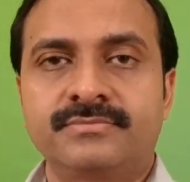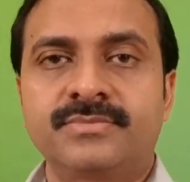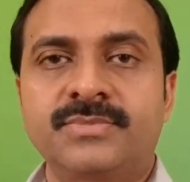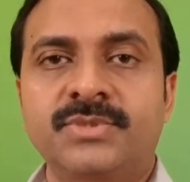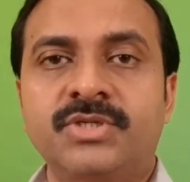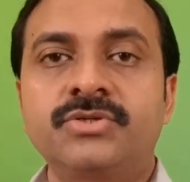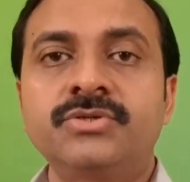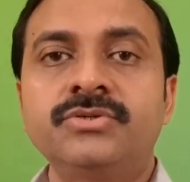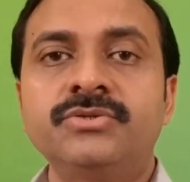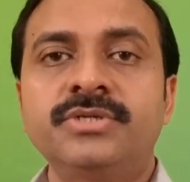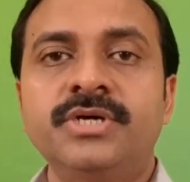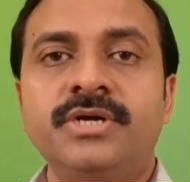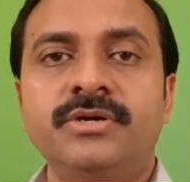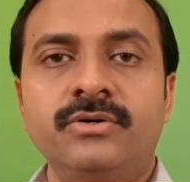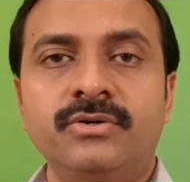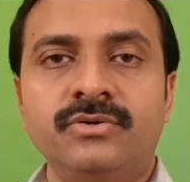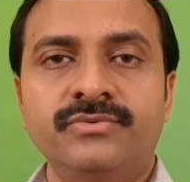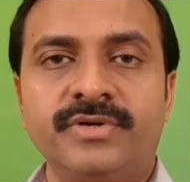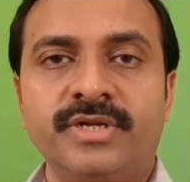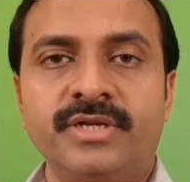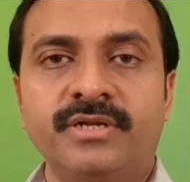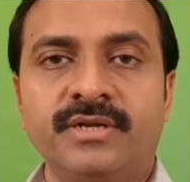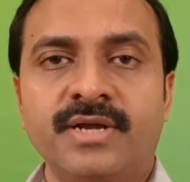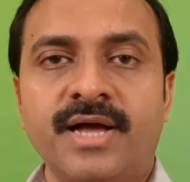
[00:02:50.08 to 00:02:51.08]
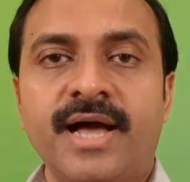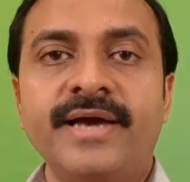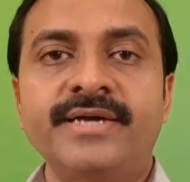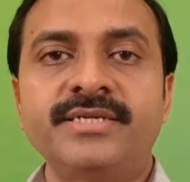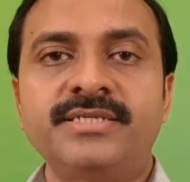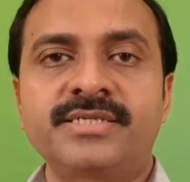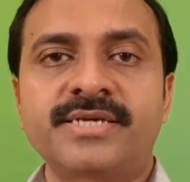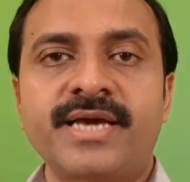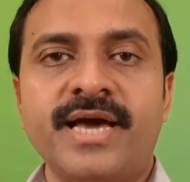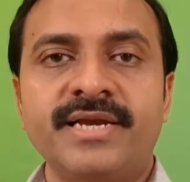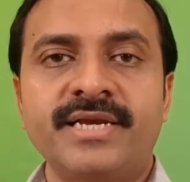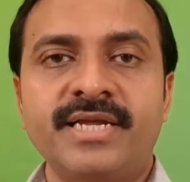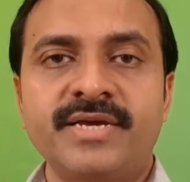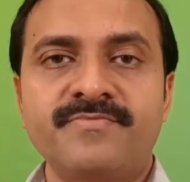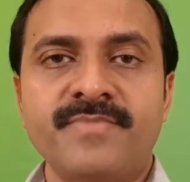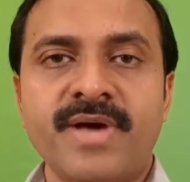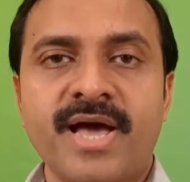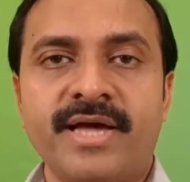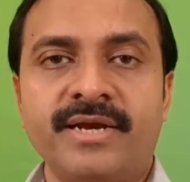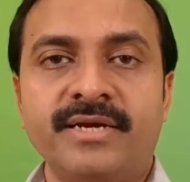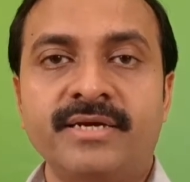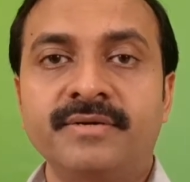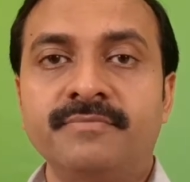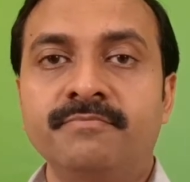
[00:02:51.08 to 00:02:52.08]
Through the novel Ice Candy
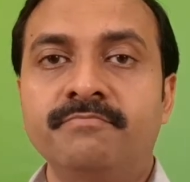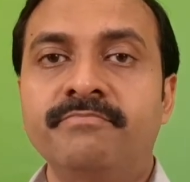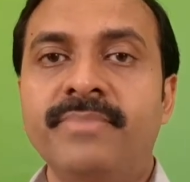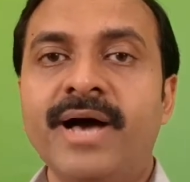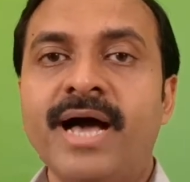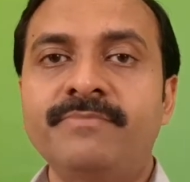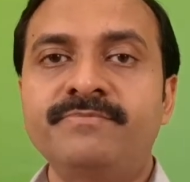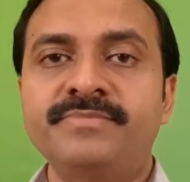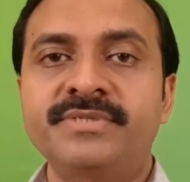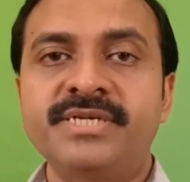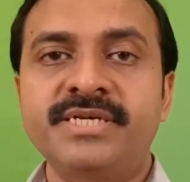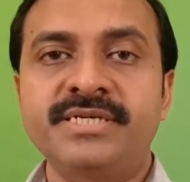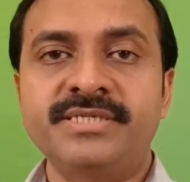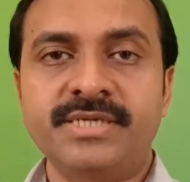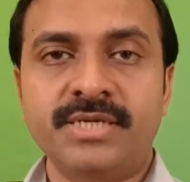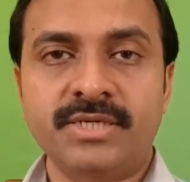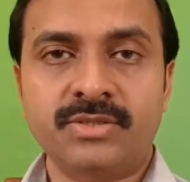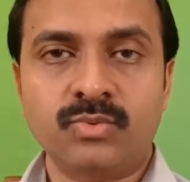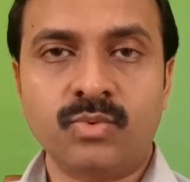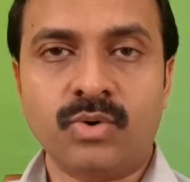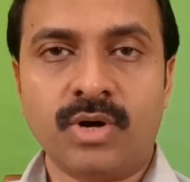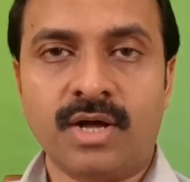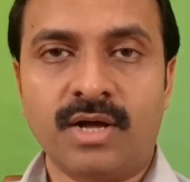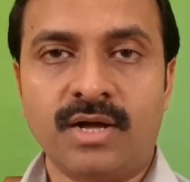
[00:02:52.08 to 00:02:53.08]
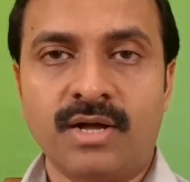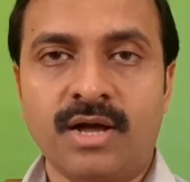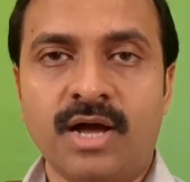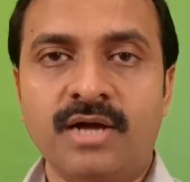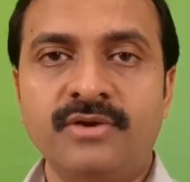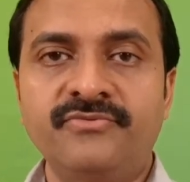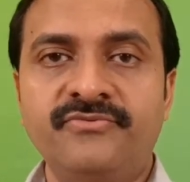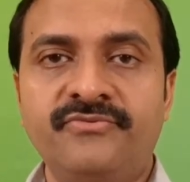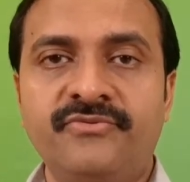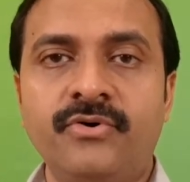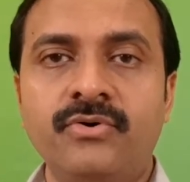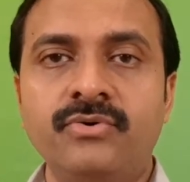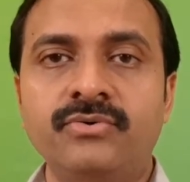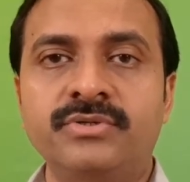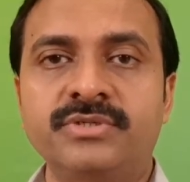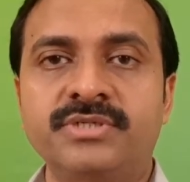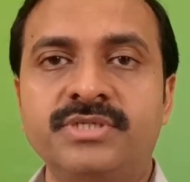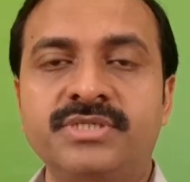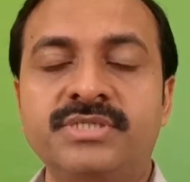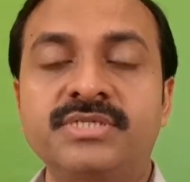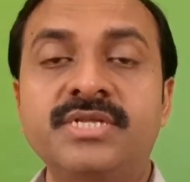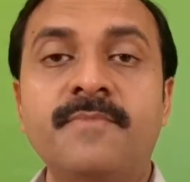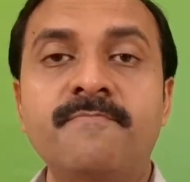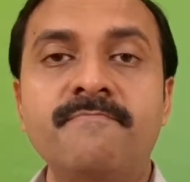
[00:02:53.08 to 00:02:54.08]
Man, Bapsi Sidhwa
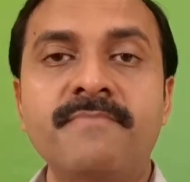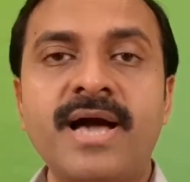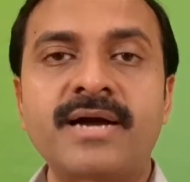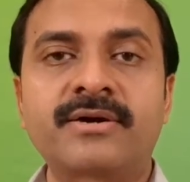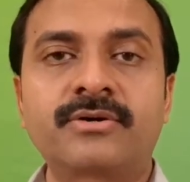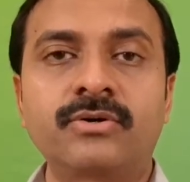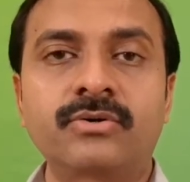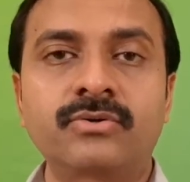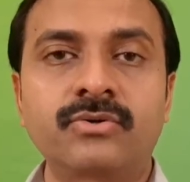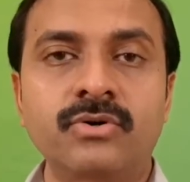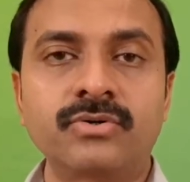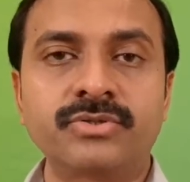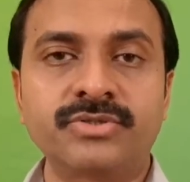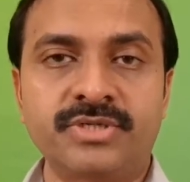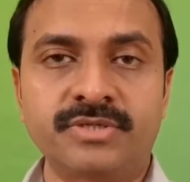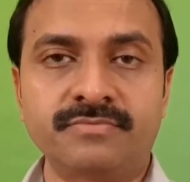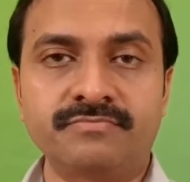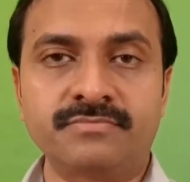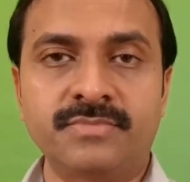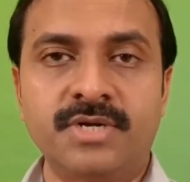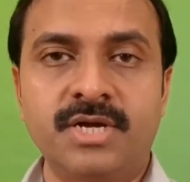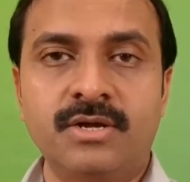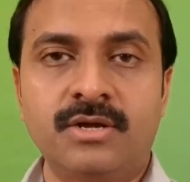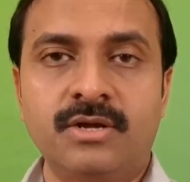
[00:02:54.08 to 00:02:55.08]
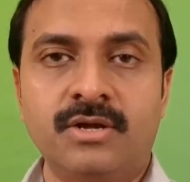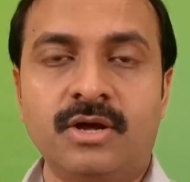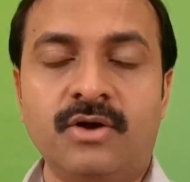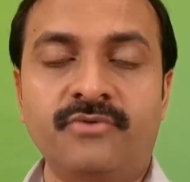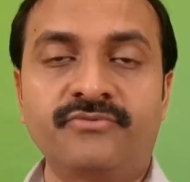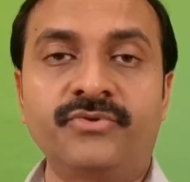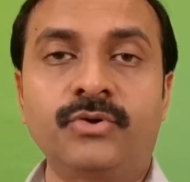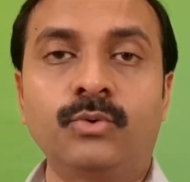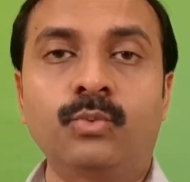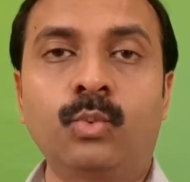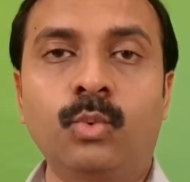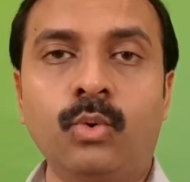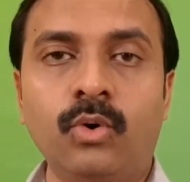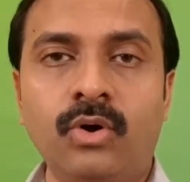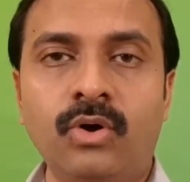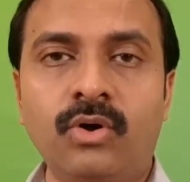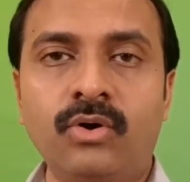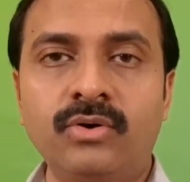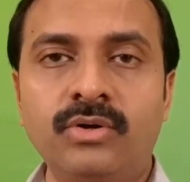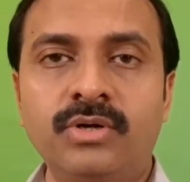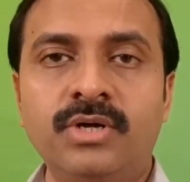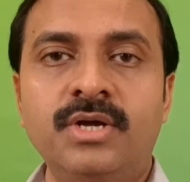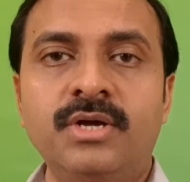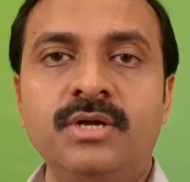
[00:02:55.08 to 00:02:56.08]
unfolds the macrocosm of the
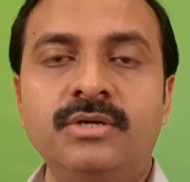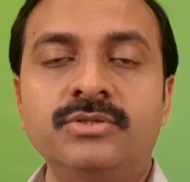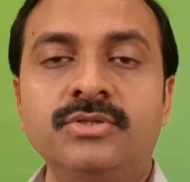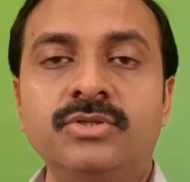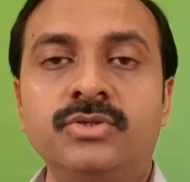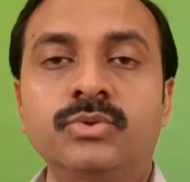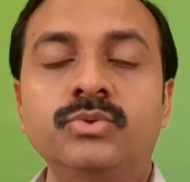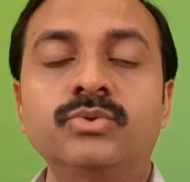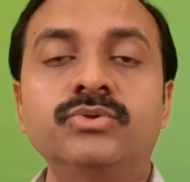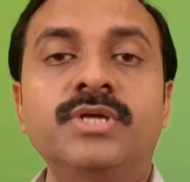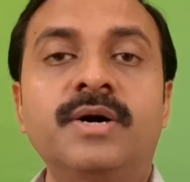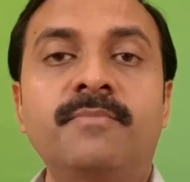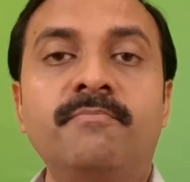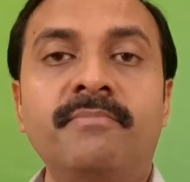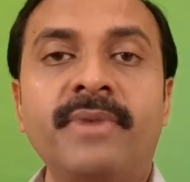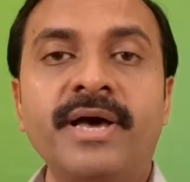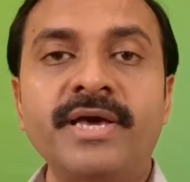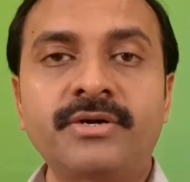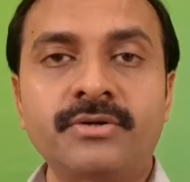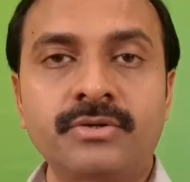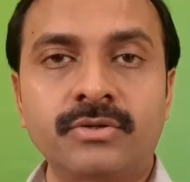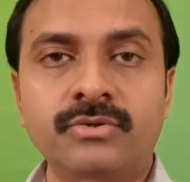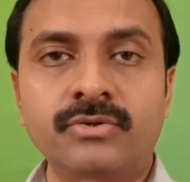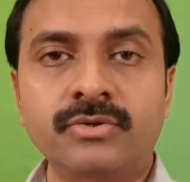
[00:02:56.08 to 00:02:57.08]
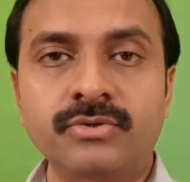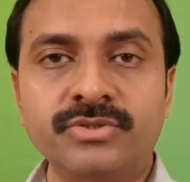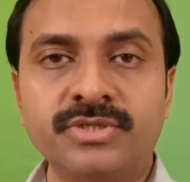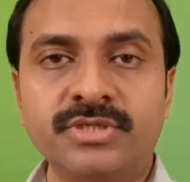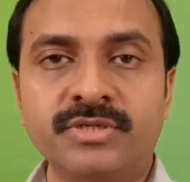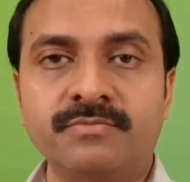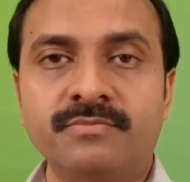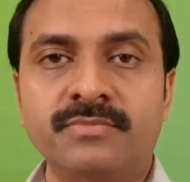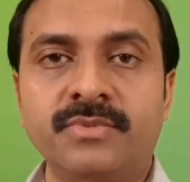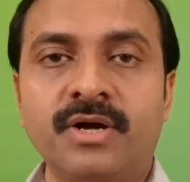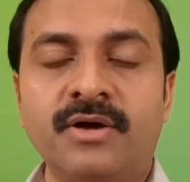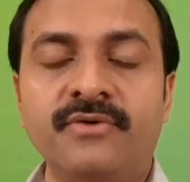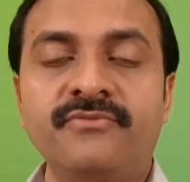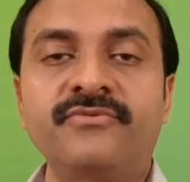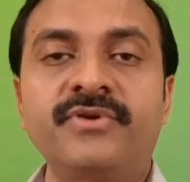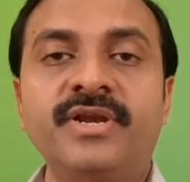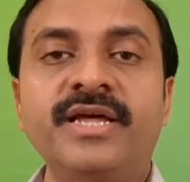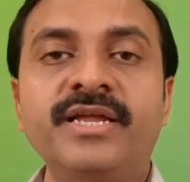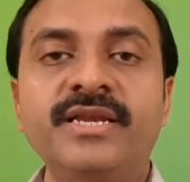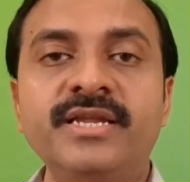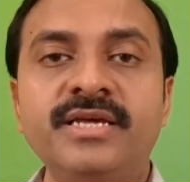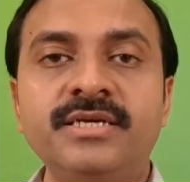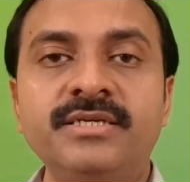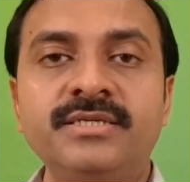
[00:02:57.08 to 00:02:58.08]
war through the microcosm of
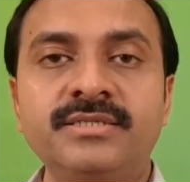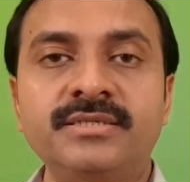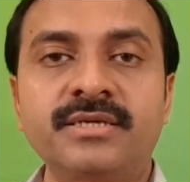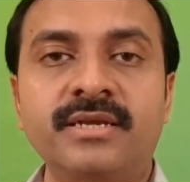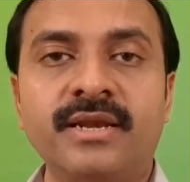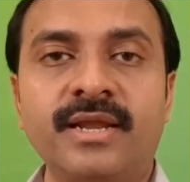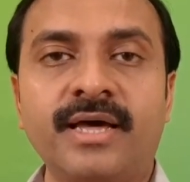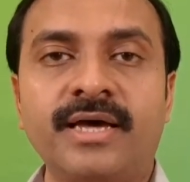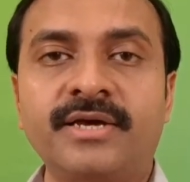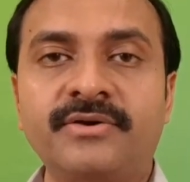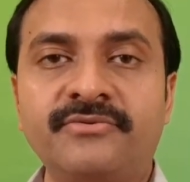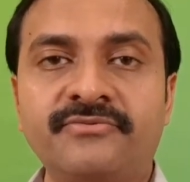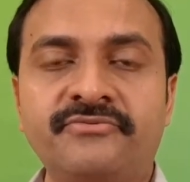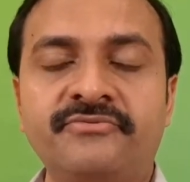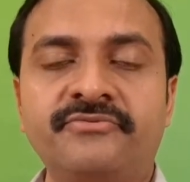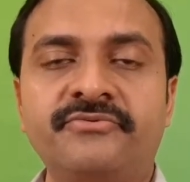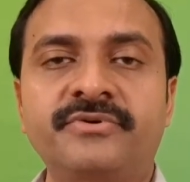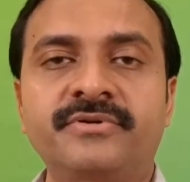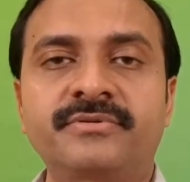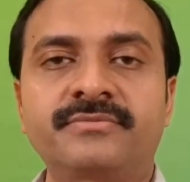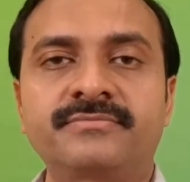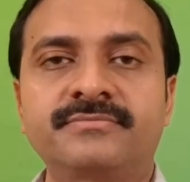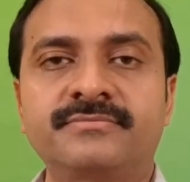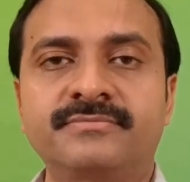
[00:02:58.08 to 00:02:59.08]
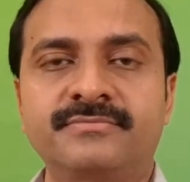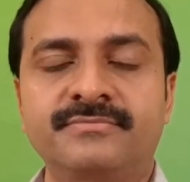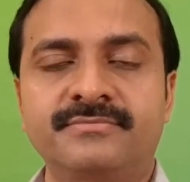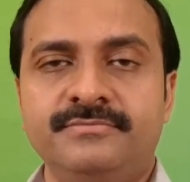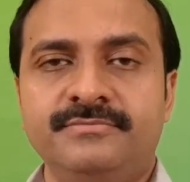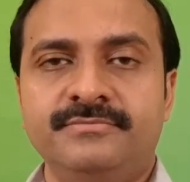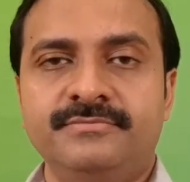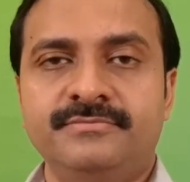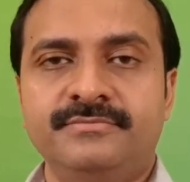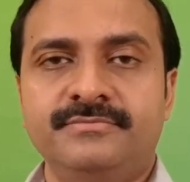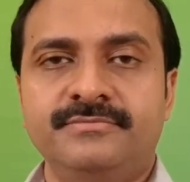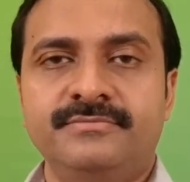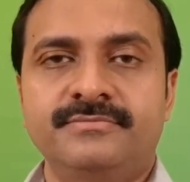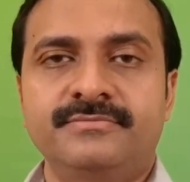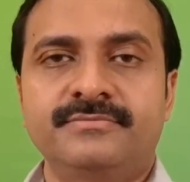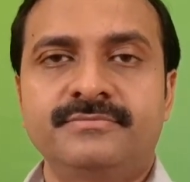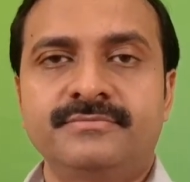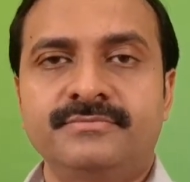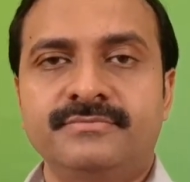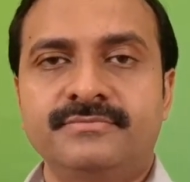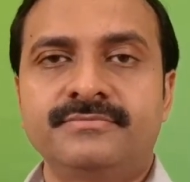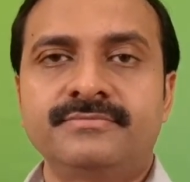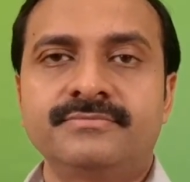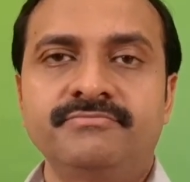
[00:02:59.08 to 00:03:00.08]
Lenny's life.
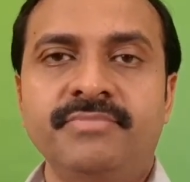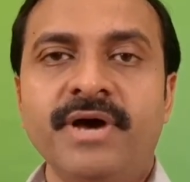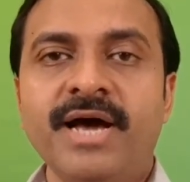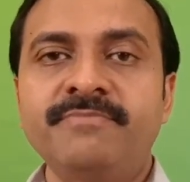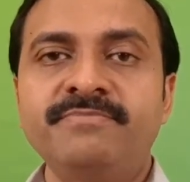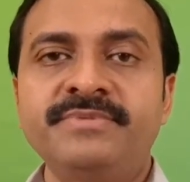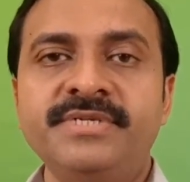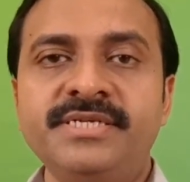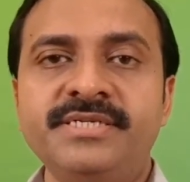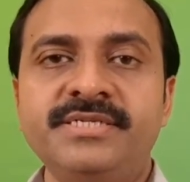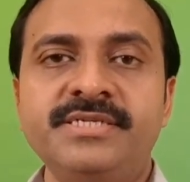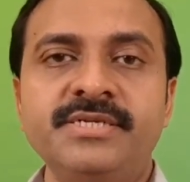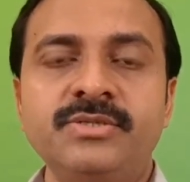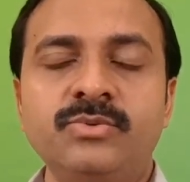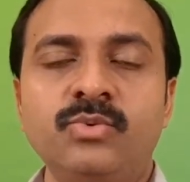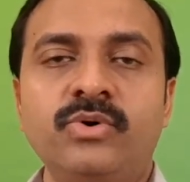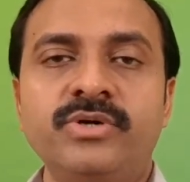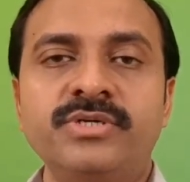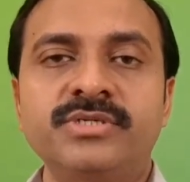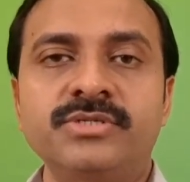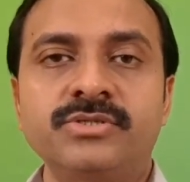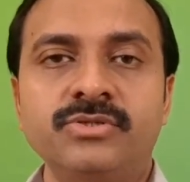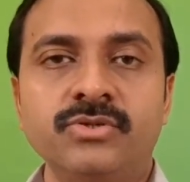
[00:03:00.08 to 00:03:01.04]
Bapsi Sidhwa's